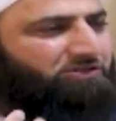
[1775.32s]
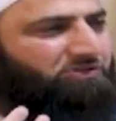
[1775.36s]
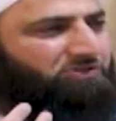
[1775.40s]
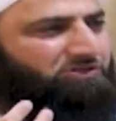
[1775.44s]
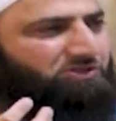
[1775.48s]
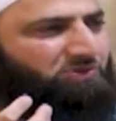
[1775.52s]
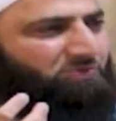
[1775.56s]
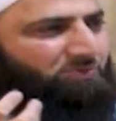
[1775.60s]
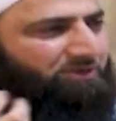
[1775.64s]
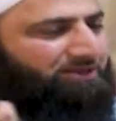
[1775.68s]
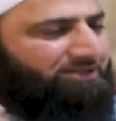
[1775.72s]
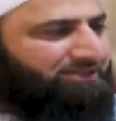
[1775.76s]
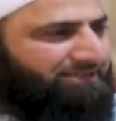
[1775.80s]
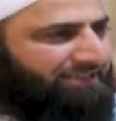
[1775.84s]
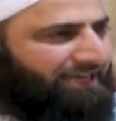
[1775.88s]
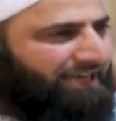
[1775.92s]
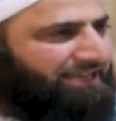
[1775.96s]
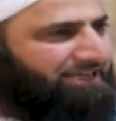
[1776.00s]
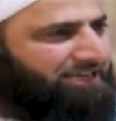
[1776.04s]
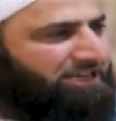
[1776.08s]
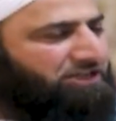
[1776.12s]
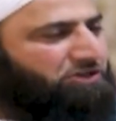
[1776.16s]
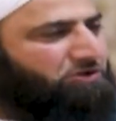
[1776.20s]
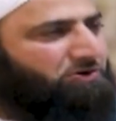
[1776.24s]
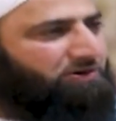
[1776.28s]
So someone
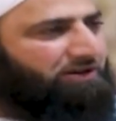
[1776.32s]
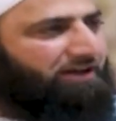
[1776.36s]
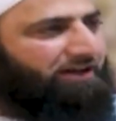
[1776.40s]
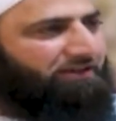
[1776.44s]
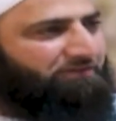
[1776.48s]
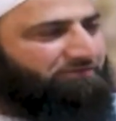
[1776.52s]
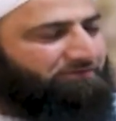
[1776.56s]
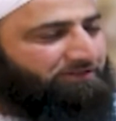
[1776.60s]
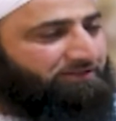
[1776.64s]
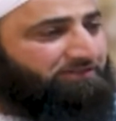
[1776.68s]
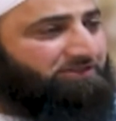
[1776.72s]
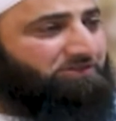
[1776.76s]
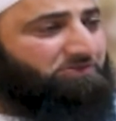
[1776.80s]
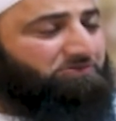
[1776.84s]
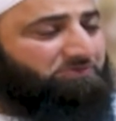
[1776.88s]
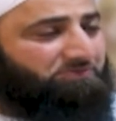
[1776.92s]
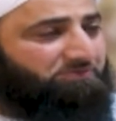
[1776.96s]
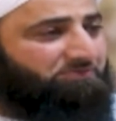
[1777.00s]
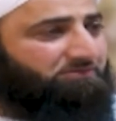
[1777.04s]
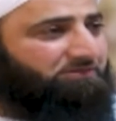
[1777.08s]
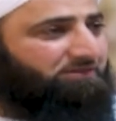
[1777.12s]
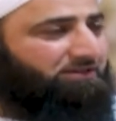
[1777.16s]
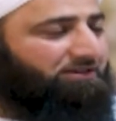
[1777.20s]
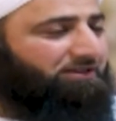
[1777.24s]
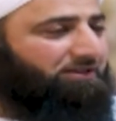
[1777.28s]
taking your life, this is
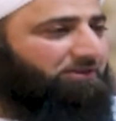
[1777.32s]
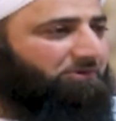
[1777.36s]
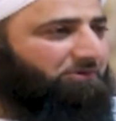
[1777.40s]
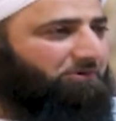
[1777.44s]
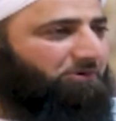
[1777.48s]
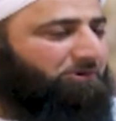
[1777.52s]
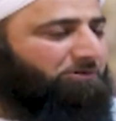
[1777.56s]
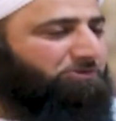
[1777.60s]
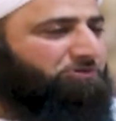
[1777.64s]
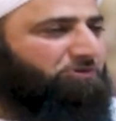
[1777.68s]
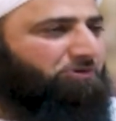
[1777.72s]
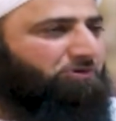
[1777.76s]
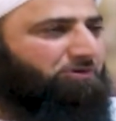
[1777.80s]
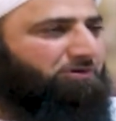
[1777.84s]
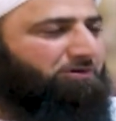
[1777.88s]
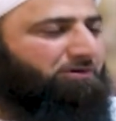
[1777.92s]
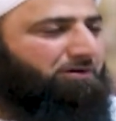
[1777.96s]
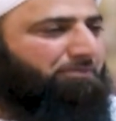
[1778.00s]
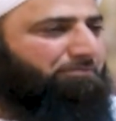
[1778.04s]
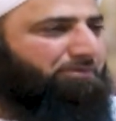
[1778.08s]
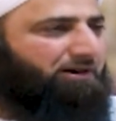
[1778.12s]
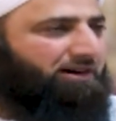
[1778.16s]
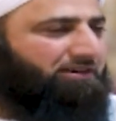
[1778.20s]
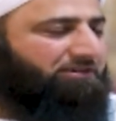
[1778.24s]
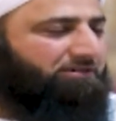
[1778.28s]

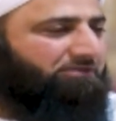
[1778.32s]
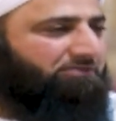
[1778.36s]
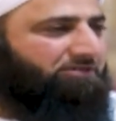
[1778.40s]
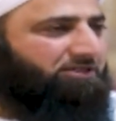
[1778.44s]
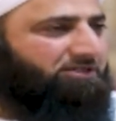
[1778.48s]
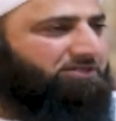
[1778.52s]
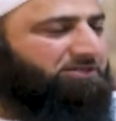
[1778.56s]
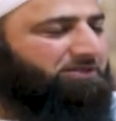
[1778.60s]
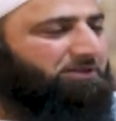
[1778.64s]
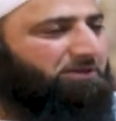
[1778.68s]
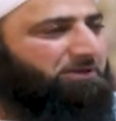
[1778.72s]
also a this, part of this.